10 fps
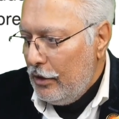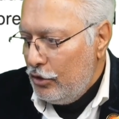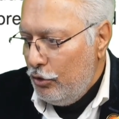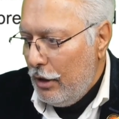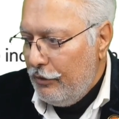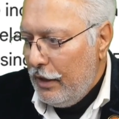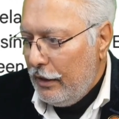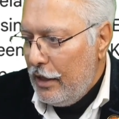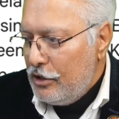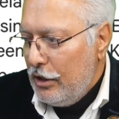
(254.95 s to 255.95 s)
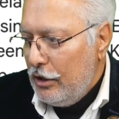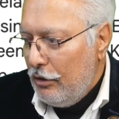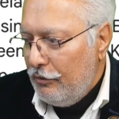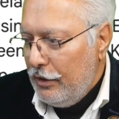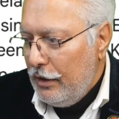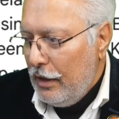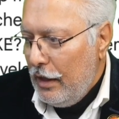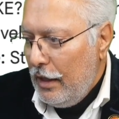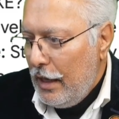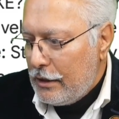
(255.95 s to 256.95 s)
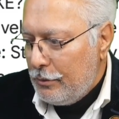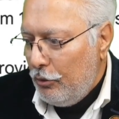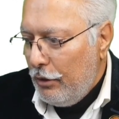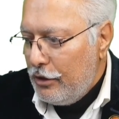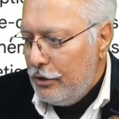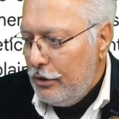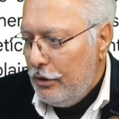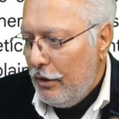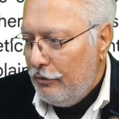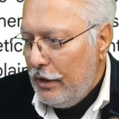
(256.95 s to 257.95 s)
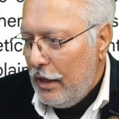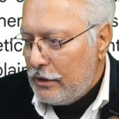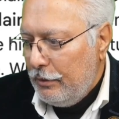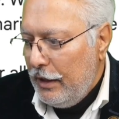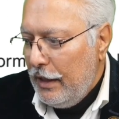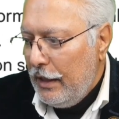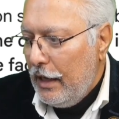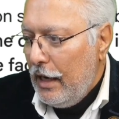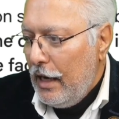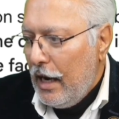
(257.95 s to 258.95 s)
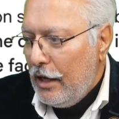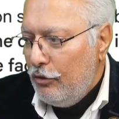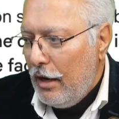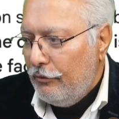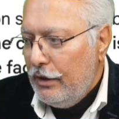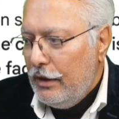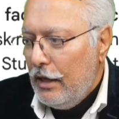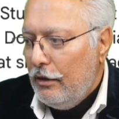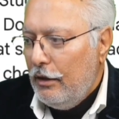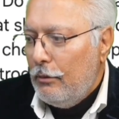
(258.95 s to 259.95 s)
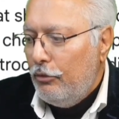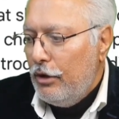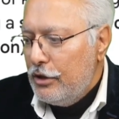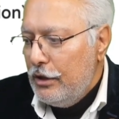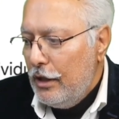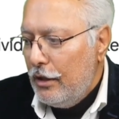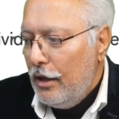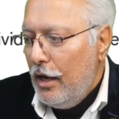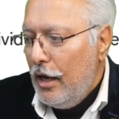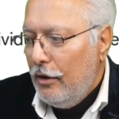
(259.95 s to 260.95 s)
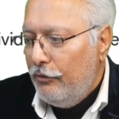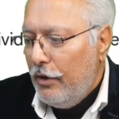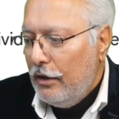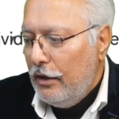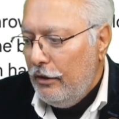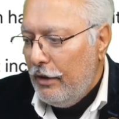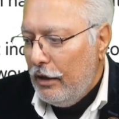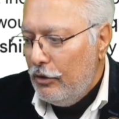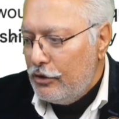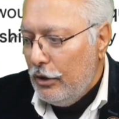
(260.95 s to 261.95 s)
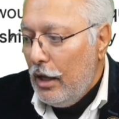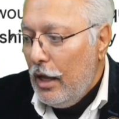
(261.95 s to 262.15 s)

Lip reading: So you have the engaging, you have the exploration, you have the explaining, and you have the elaboration here, and finally evaluation.